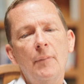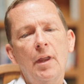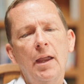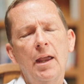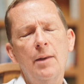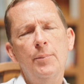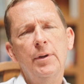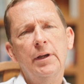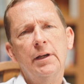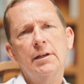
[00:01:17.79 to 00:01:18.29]

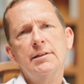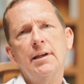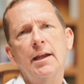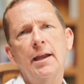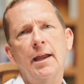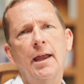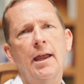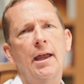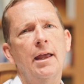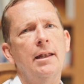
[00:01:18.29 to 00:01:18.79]
and because I
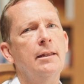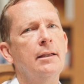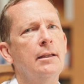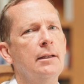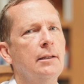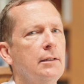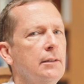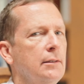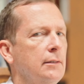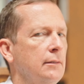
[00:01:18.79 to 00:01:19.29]
had
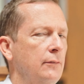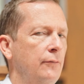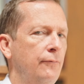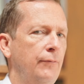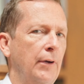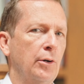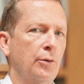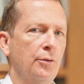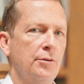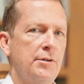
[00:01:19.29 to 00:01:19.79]

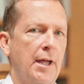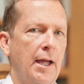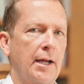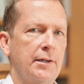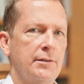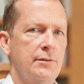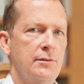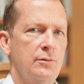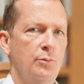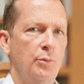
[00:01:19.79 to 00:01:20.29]
federal
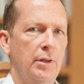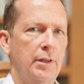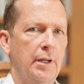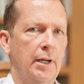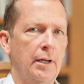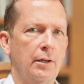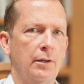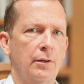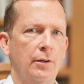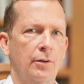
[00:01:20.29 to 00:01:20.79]
taxes
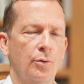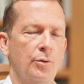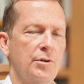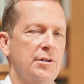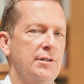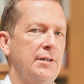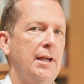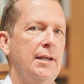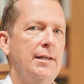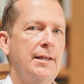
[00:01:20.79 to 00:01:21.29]
withheld or
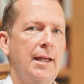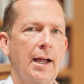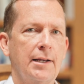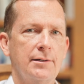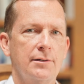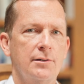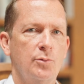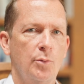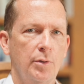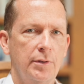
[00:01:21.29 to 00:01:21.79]
state
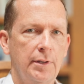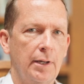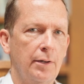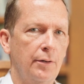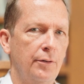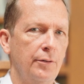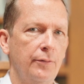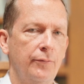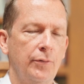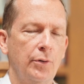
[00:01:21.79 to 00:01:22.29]
taxes
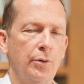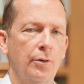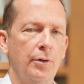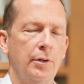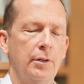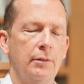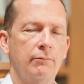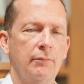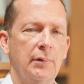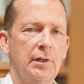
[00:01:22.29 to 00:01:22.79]
withheld, if you're
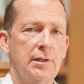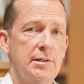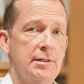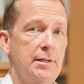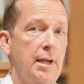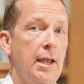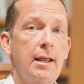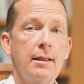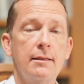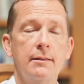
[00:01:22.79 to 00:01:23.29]
in a
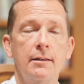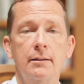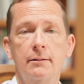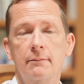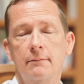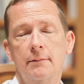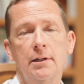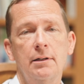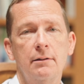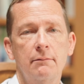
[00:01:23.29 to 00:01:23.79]
state
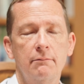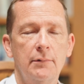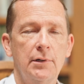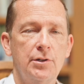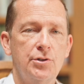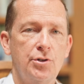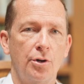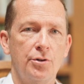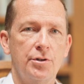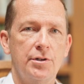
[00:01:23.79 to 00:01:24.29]

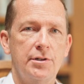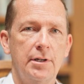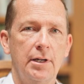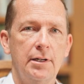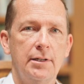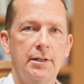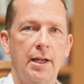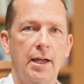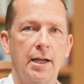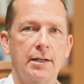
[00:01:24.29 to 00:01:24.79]
that charges
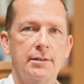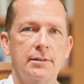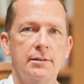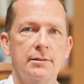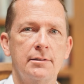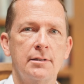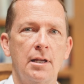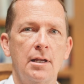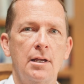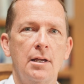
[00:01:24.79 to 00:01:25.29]
state
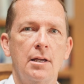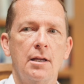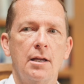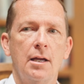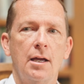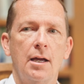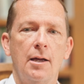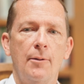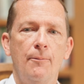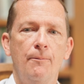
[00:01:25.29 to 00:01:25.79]
taxes,
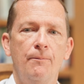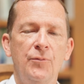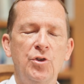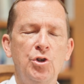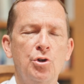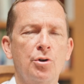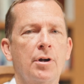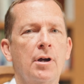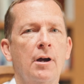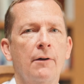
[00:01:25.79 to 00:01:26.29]

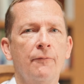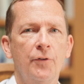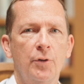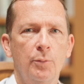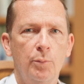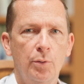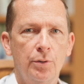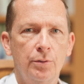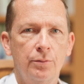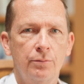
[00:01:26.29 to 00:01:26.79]
you're
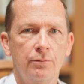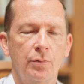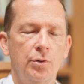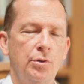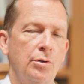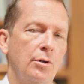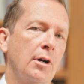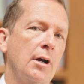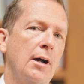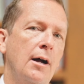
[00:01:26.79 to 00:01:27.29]
comfortable,
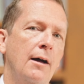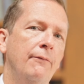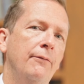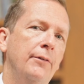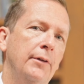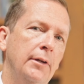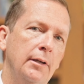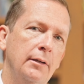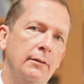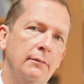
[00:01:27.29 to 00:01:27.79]
you're
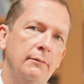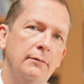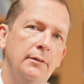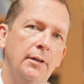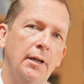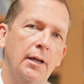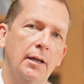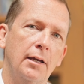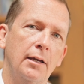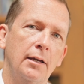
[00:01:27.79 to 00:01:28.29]
confident,
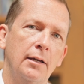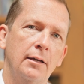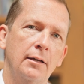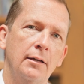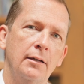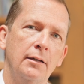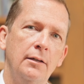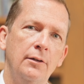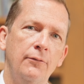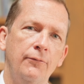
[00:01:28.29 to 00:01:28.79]

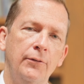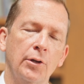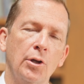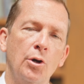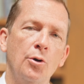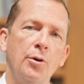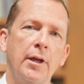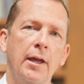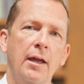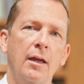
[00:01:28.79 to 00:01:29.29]
you feel
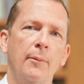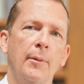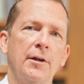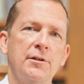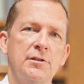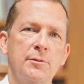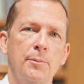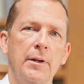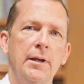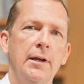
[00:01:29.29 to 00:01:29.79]
okay
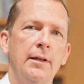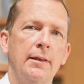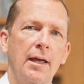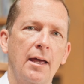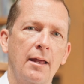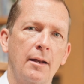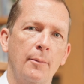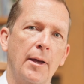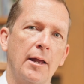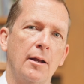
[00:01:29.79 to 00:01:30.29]
about spending
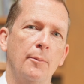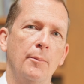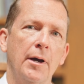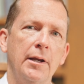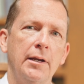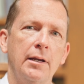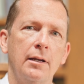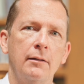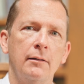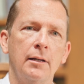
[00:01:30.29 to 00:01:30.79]
that amount of
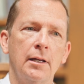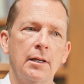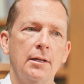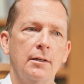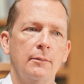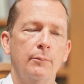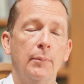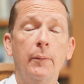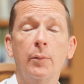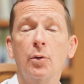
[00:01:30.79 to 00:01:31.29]
money, and
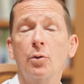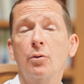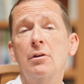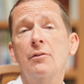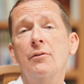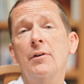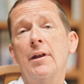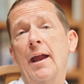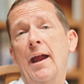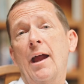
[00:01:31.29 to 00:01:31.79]
maybe you're
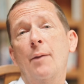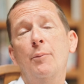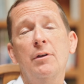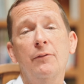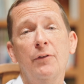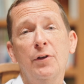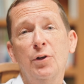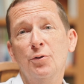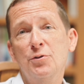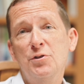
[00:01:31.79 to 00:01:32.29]
even happy
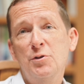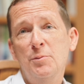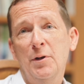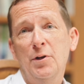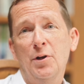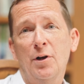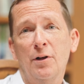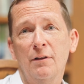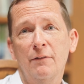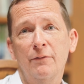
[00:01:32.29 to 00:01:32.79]
if you don't
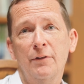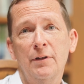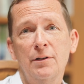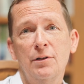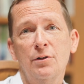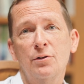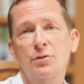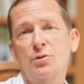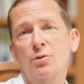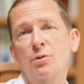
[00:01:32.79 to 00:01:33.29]
spend all of it
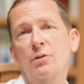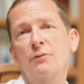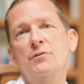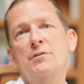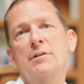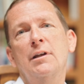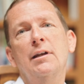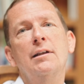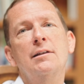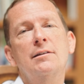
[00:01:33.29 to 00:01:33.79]
and you're sort of
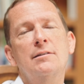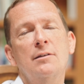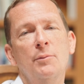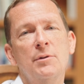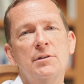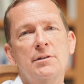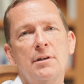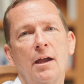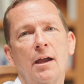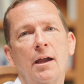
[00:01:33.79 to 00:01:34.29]
setting some
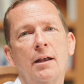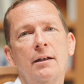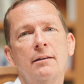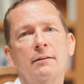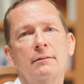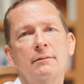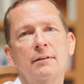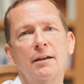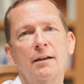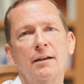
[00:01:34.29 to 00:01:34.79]
aside
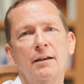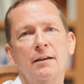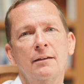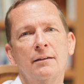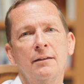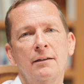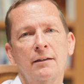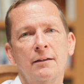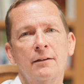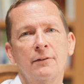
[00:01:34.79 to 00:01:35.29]

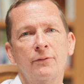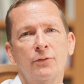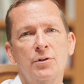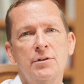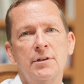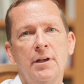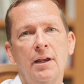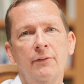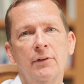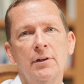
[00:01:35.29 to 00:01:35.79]
for
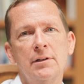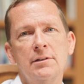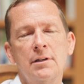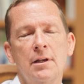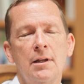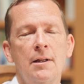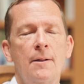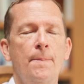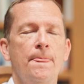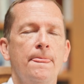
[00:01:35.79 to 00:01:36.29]
savings.
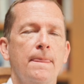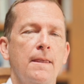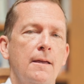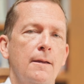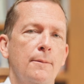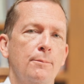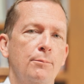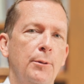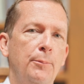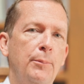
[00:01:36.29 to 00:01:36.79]

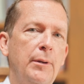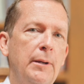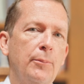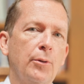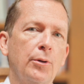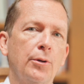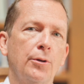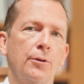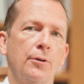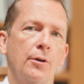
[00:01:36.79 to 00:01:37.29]
But
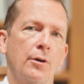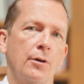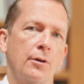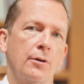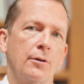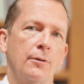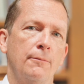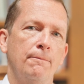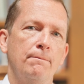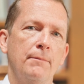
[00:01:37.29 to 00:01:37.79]
people
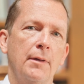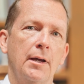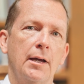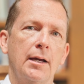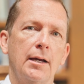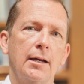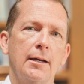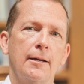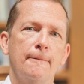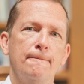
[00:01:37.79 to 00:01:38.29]
are
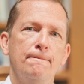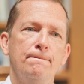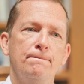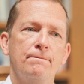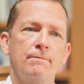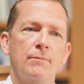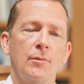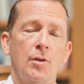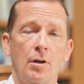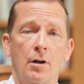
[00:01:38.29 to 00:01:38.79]

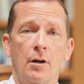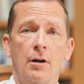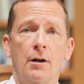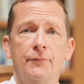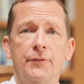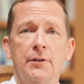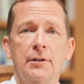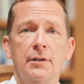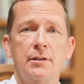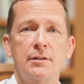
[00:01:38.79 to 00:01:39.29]

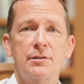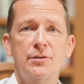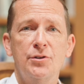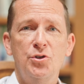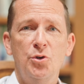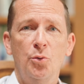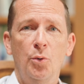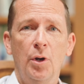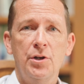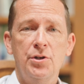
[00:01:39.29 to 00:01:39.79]
often in a
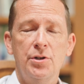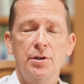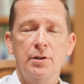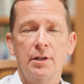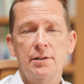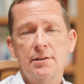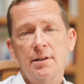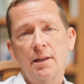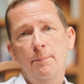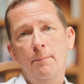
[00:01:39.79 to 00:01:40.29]
situation,
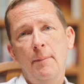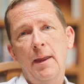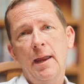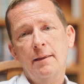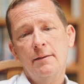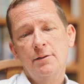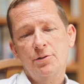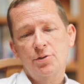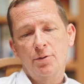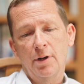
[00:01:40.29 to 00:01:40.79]
as they
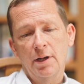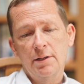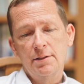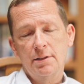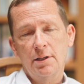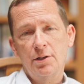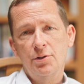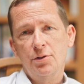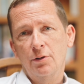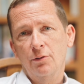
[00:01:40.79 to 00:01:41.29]
make this
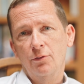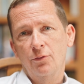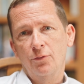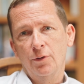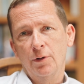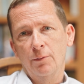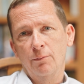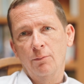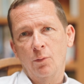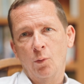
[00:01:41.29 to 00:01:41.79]
transition
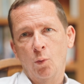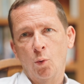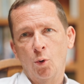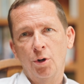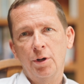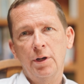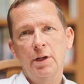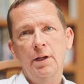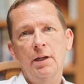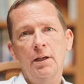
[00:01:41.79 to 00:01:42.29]
from
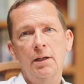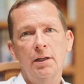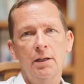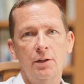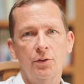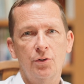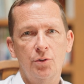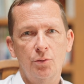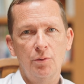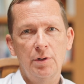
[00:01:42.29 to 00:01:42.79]
working
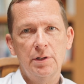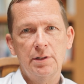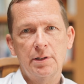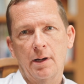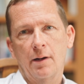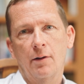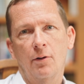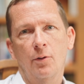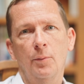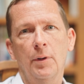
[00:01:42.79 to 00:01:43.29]
into
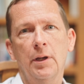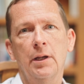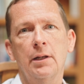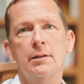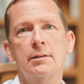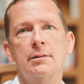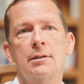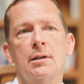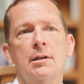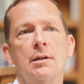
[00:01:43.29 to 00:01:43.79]

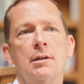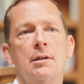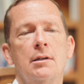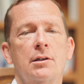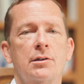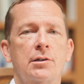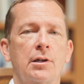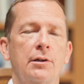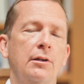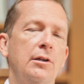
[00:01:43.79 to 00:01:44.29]
retirement,
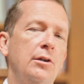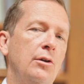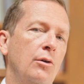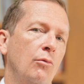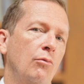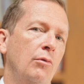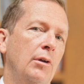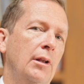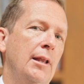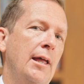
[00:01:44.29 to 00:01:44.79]
suddenly
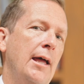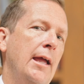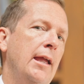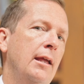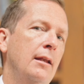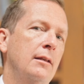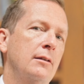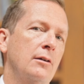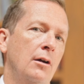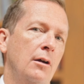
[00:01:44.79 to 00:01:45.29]
you're
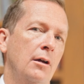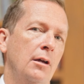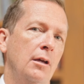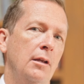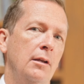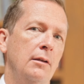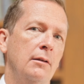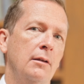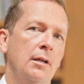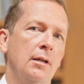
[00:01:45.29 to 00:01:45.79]
reliant
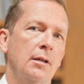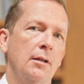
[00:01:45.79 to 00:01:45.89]
on